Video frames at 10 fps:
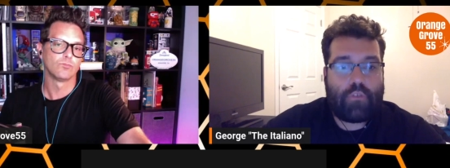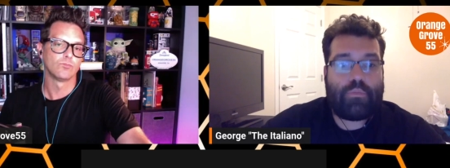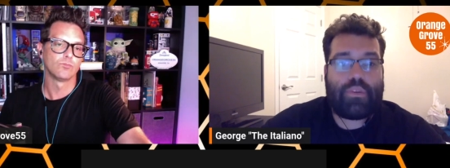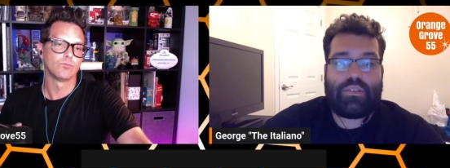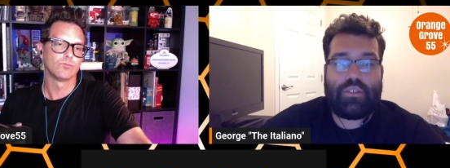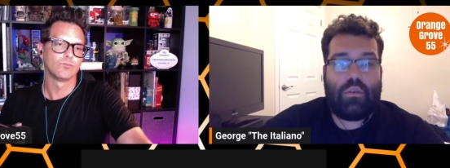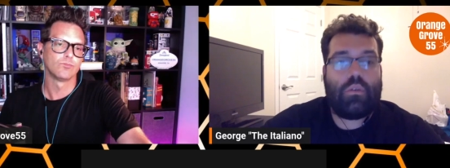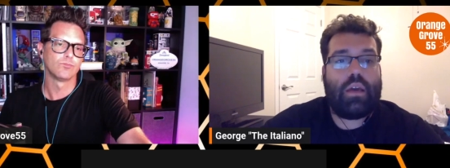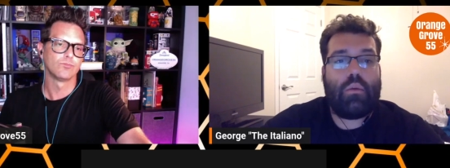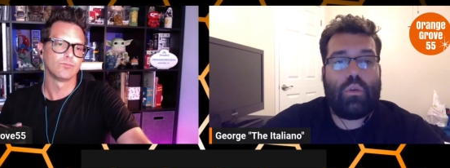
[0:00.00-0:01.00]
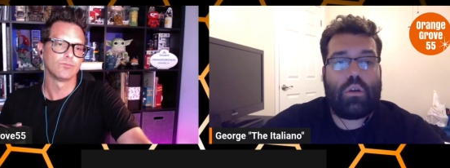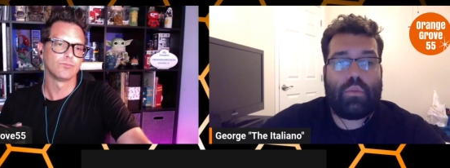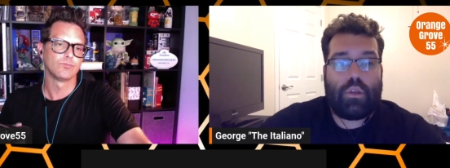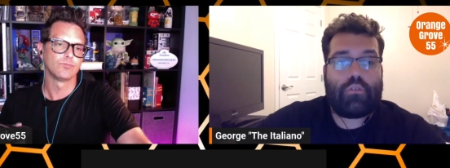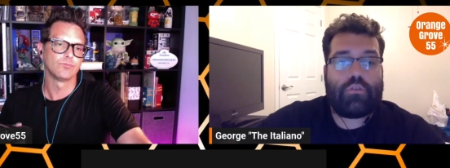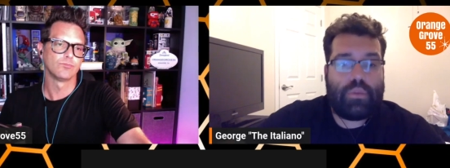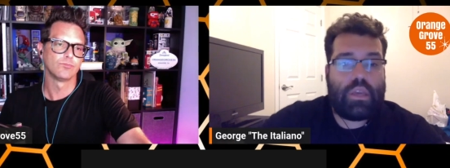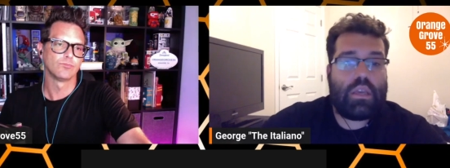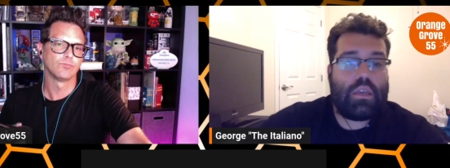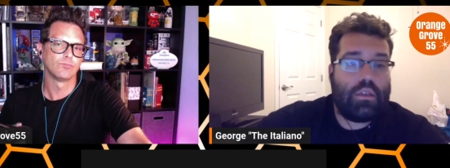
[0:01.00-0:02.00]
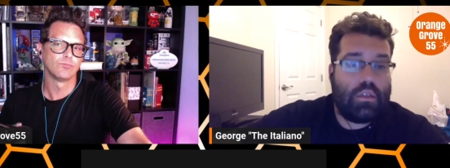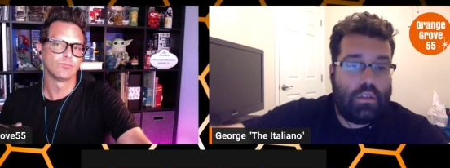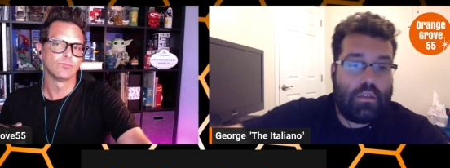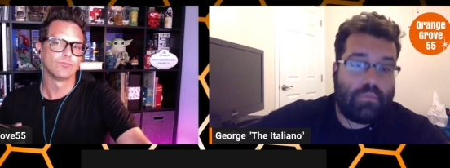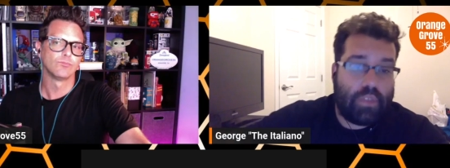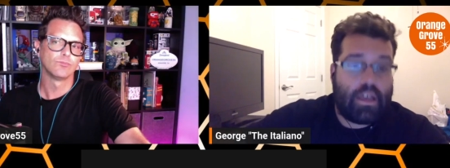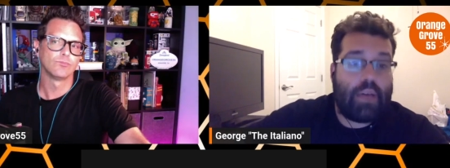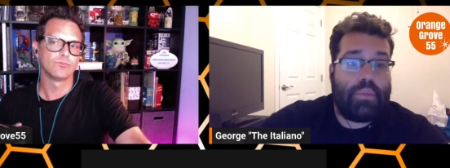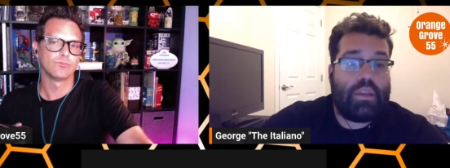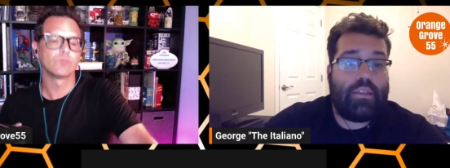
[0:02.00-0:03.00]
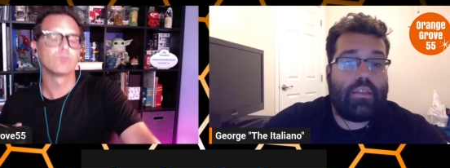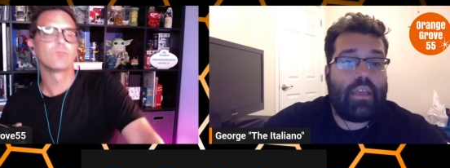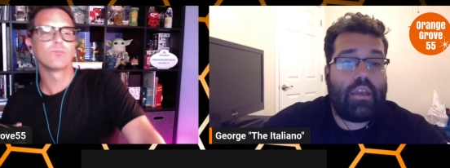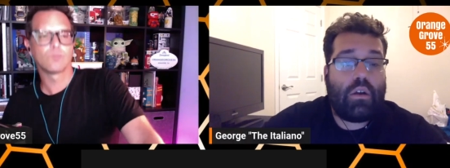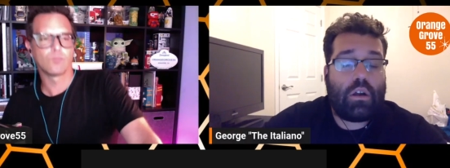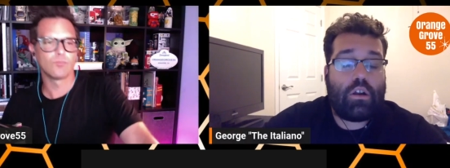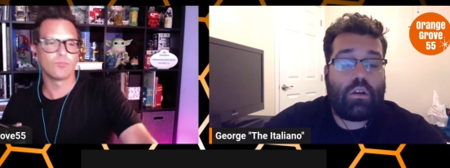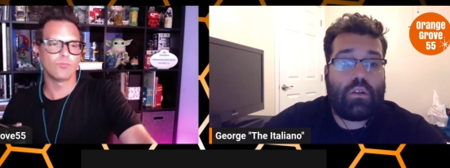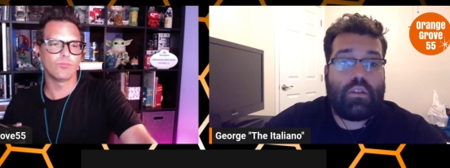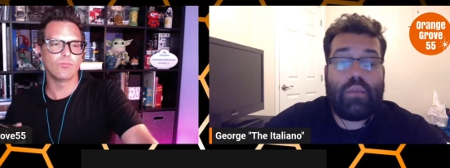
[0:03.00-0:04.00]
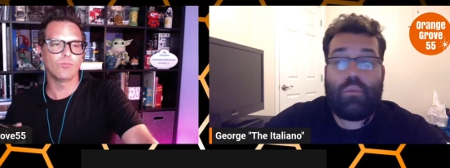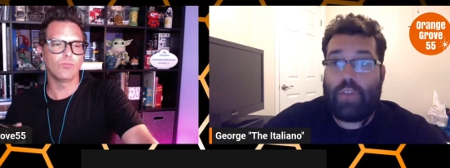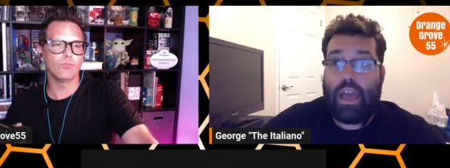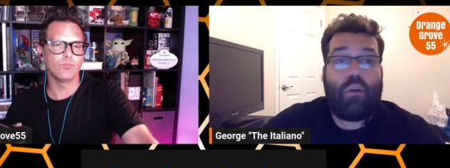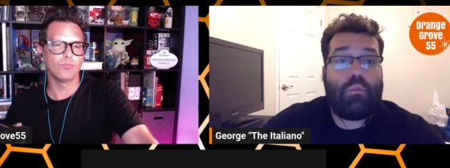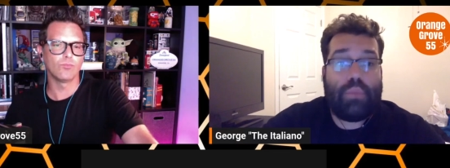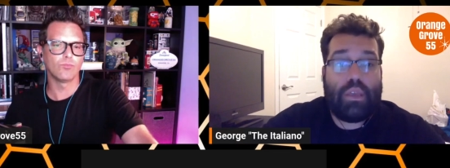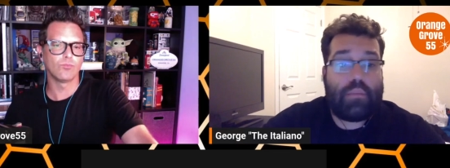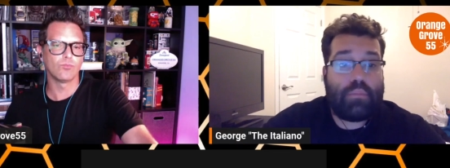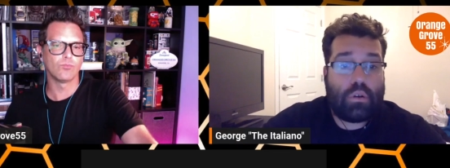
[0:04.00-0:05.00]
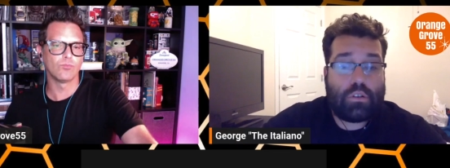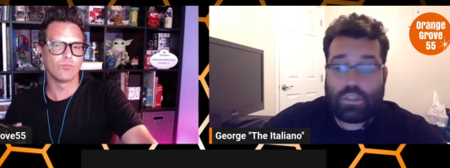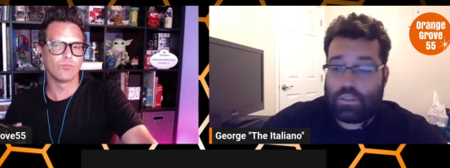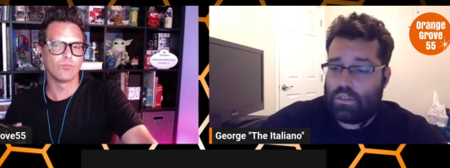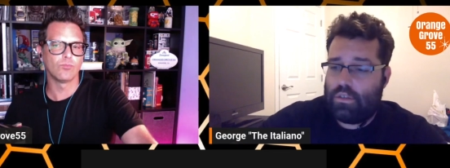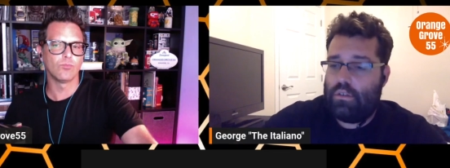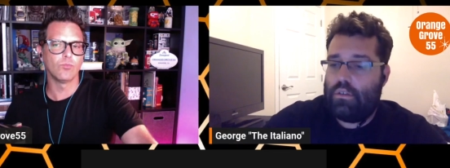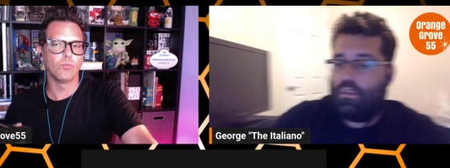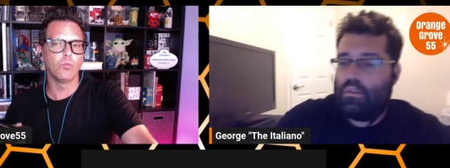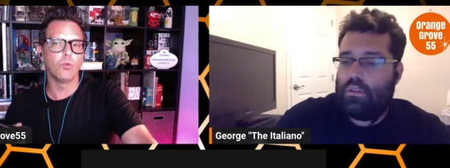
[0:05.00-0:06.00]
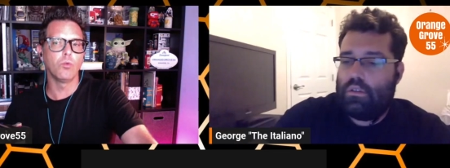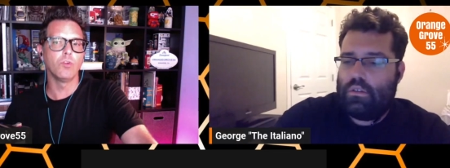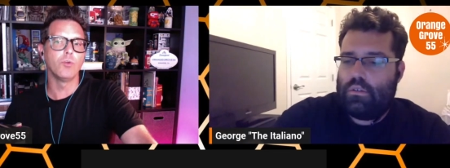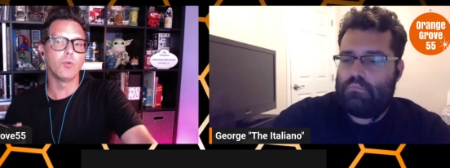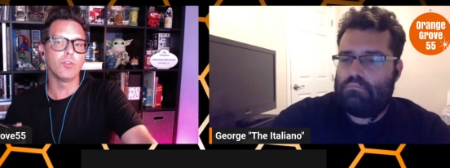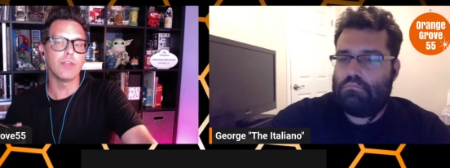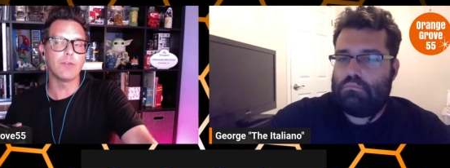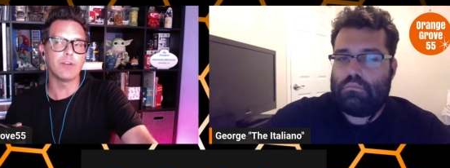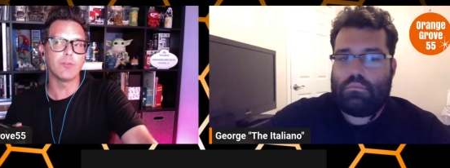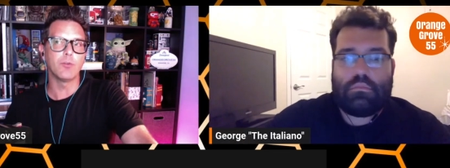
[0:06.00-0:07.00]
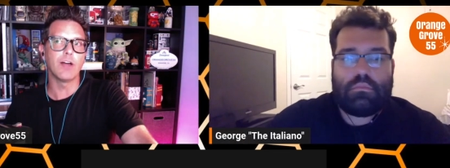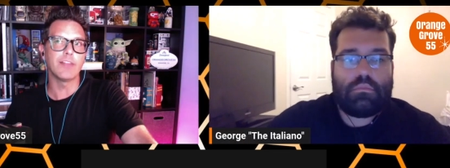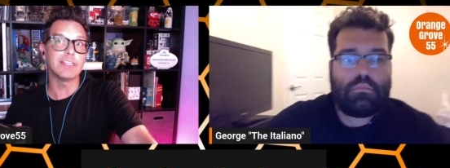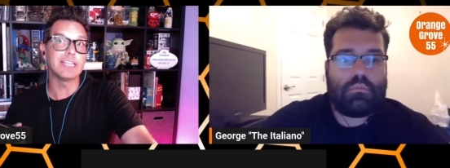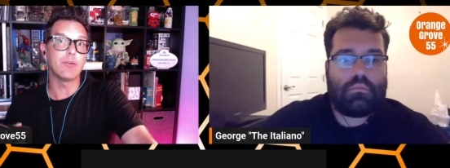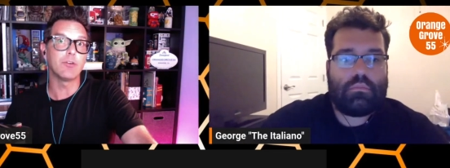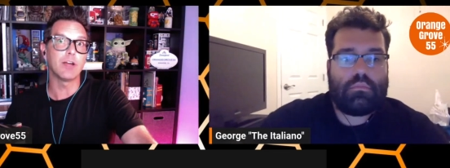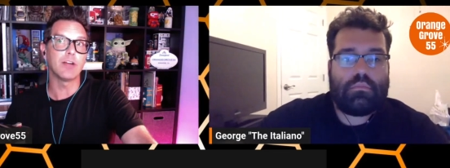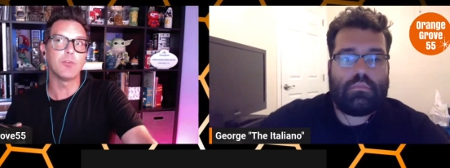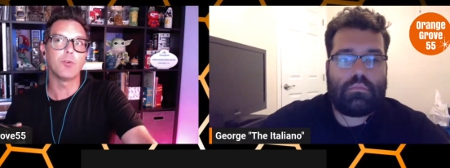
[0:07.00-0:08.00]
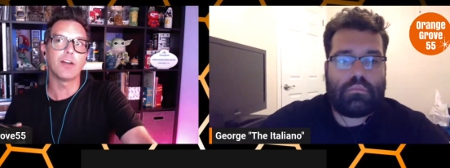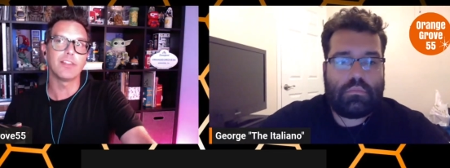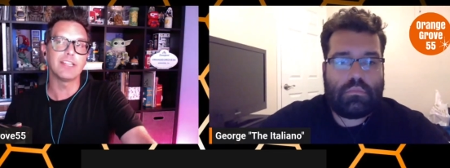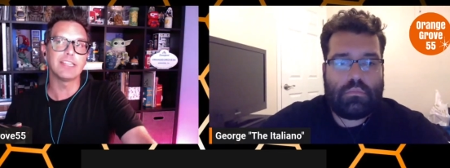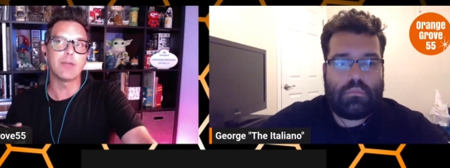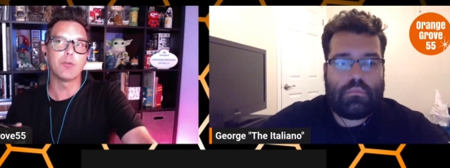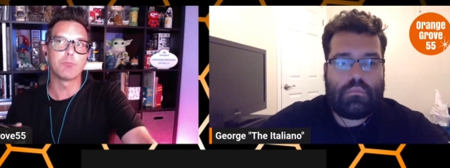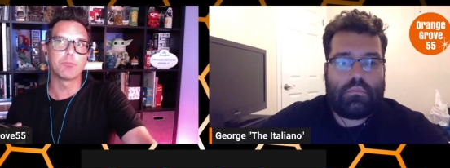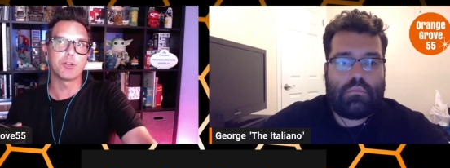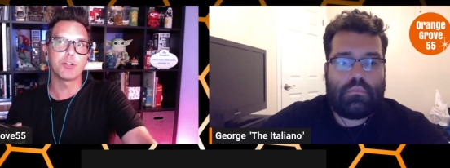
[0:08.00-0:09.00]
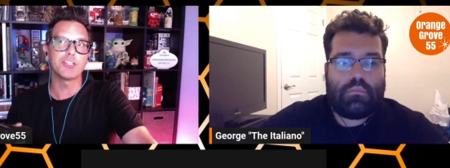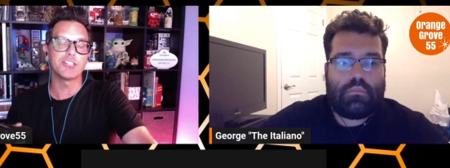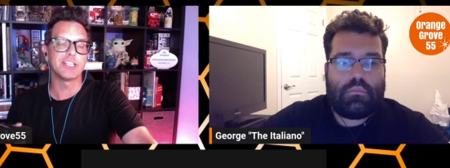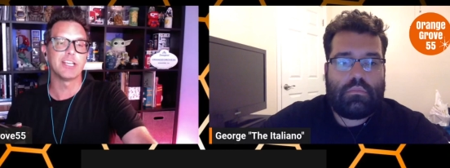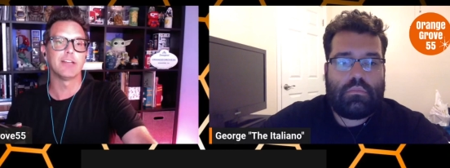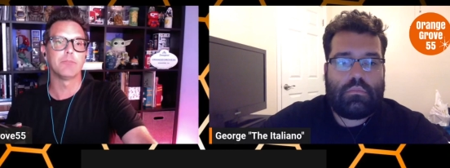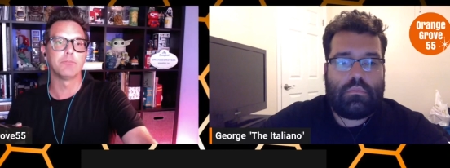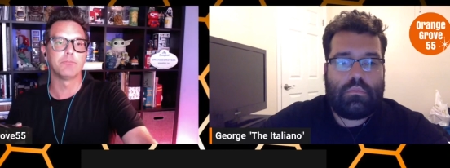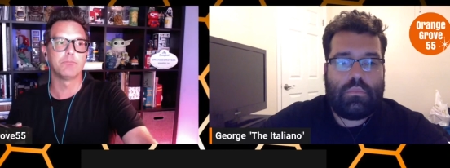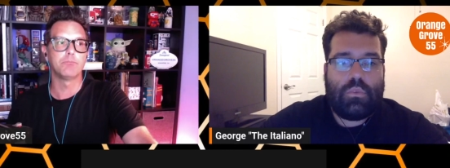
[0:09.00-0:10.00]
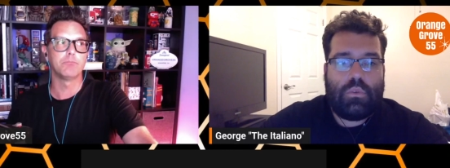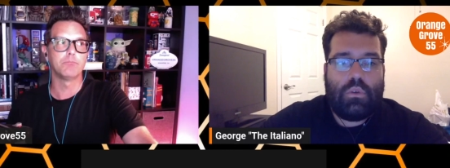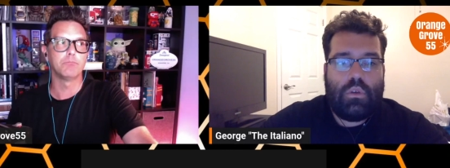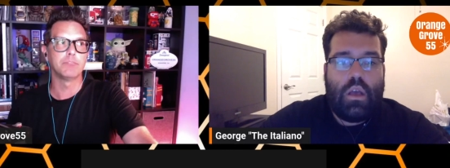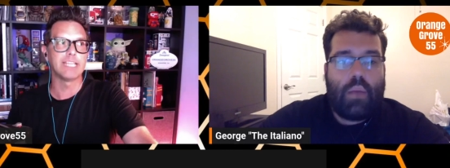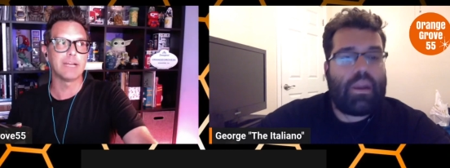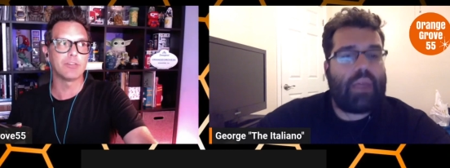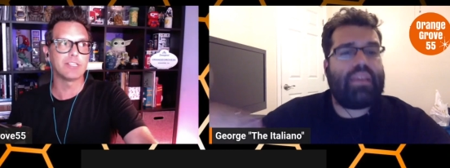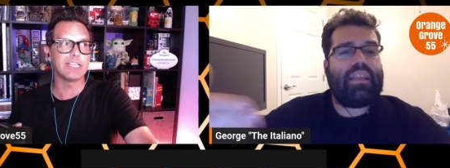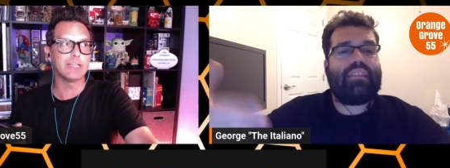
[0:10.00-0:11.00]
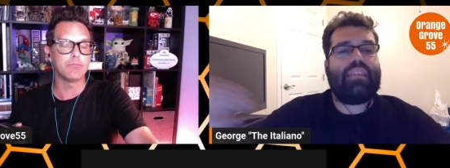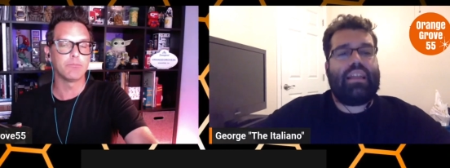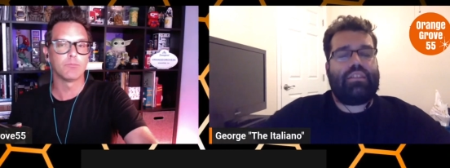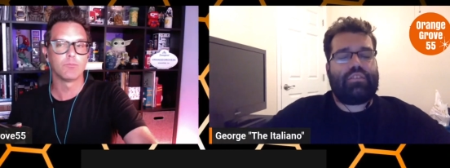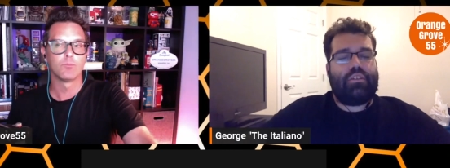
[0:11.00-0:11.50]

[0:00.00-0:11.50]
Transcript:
Speaker 1: but still let Warner Brothers be the company that they are currently without being purchased.
Speaker 2: Well, well, they would. Well, I think they would. No, well, I think they would purchase it, but they. But would, I mean, like, let it still